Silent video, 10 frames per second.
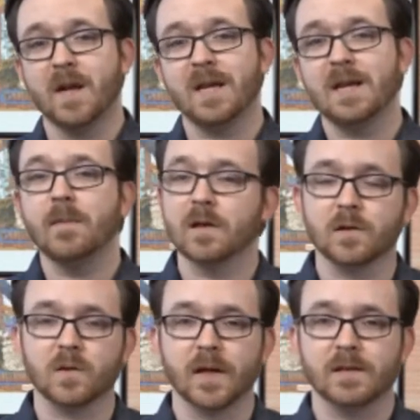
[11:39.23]
and email
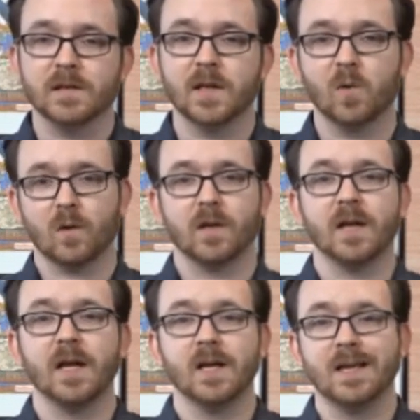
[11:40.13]
address in order to
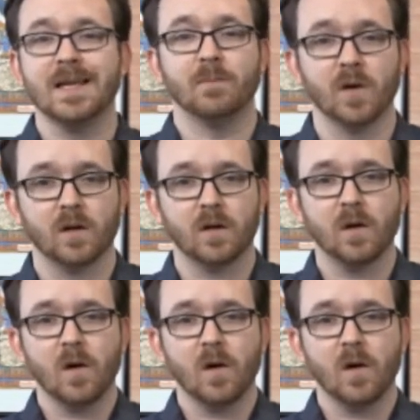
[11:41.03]
get an ebook,